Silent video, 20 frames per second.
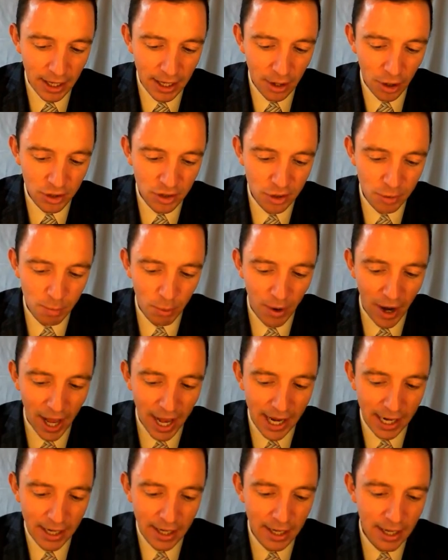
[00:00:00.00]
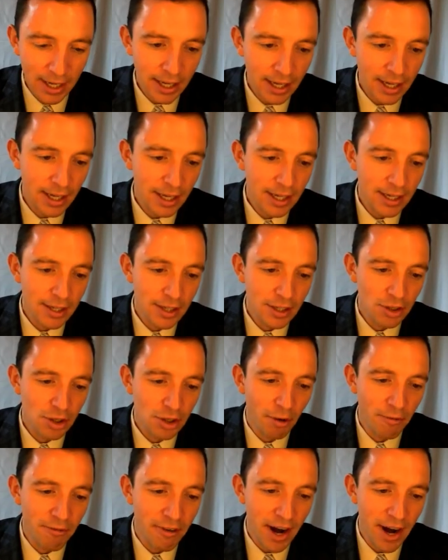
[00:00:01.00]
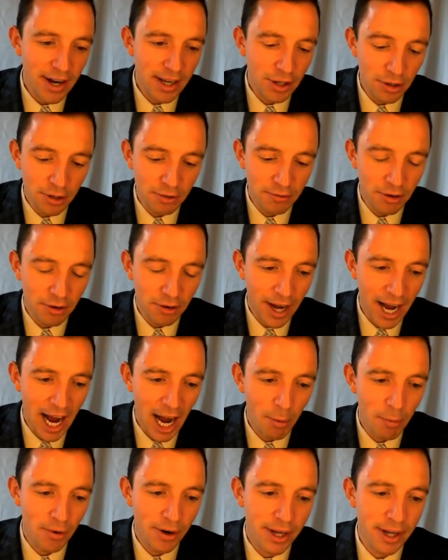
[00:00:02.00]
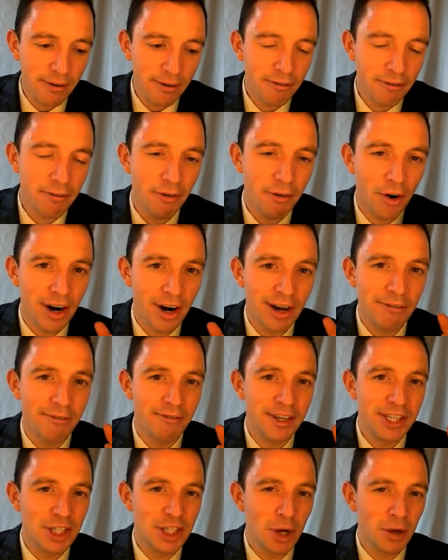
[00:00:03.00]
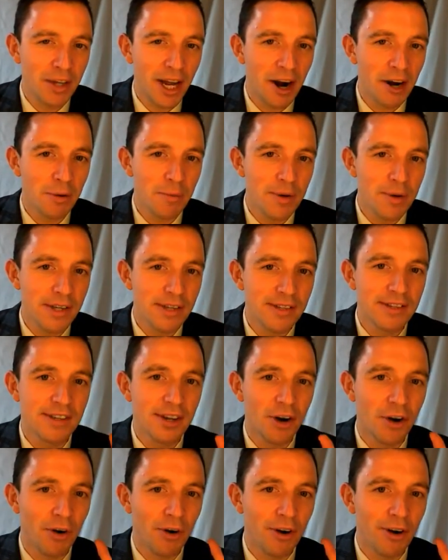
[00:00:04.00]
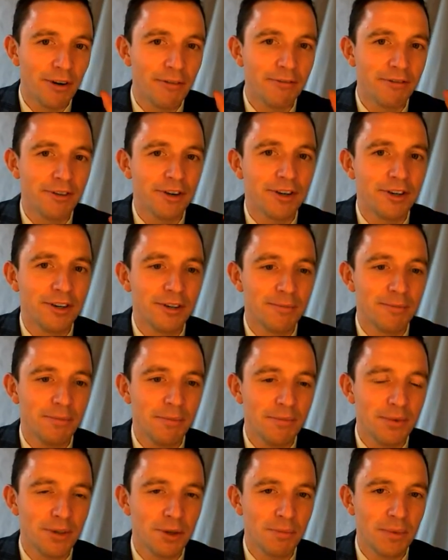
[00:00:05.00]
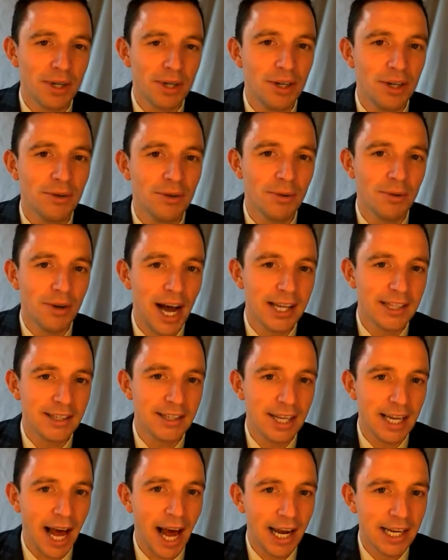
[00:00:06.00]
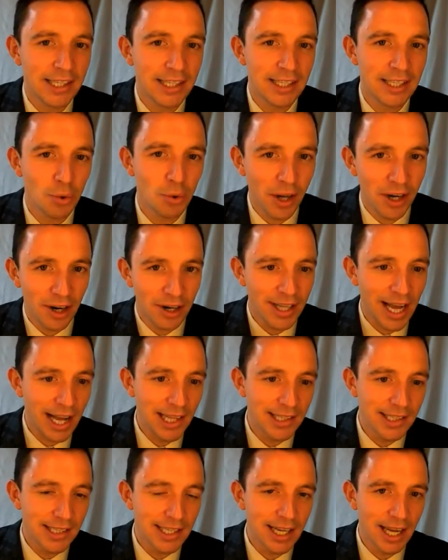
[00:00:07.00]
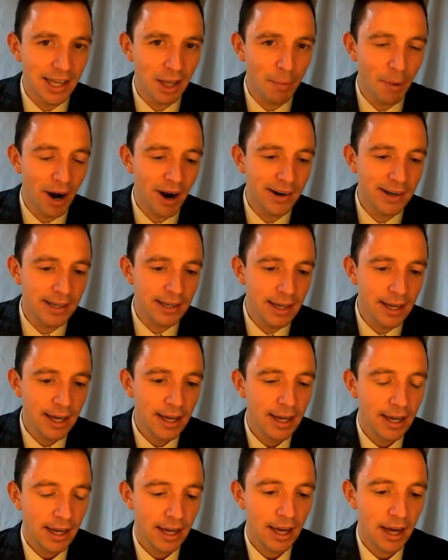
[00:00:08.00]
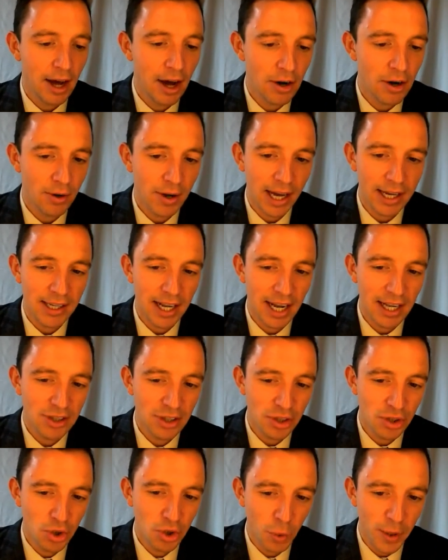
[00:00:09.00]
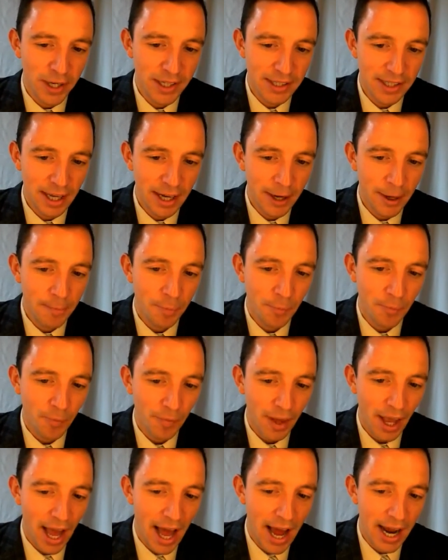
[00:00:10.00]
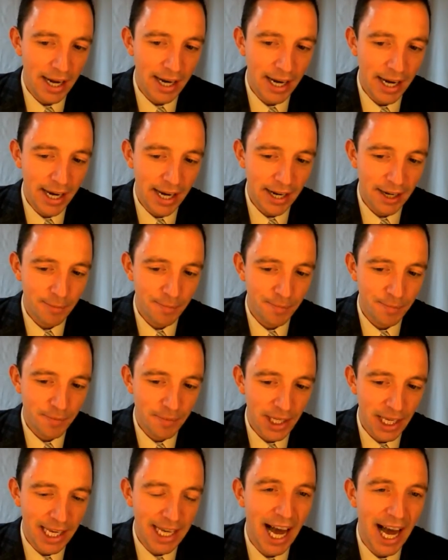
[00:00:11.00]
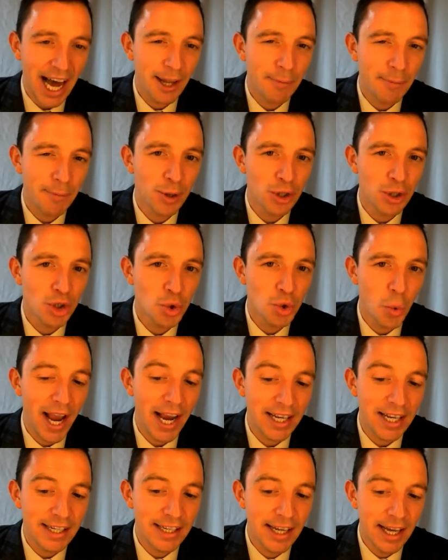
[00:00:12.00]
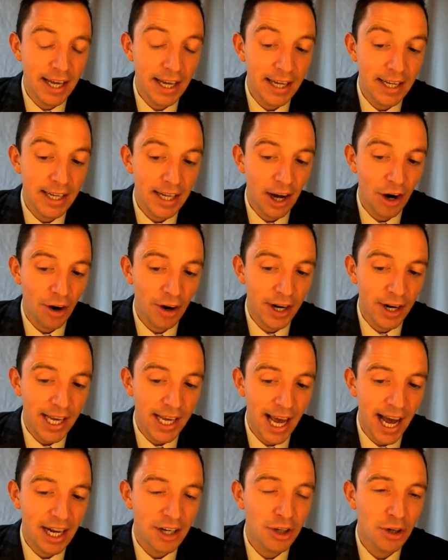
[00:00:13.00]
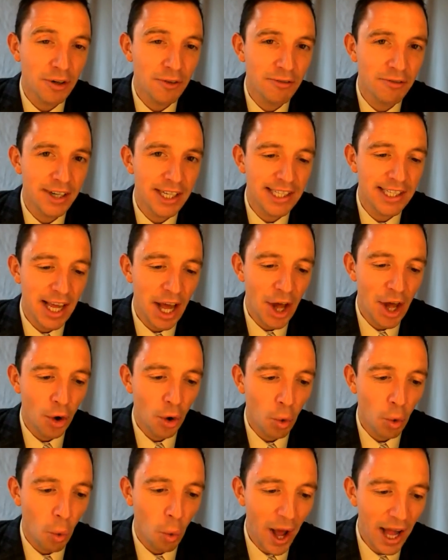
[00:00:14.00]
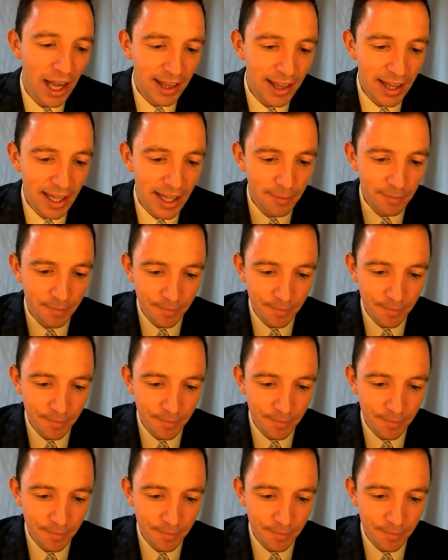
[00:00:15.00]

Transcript: or sprain so very good vocabulary for physiotherapist or for somebody who has an accident when they're dancing at the party. Okay, so that's to twist. And here he had persuaded or he had convinced. Wealthy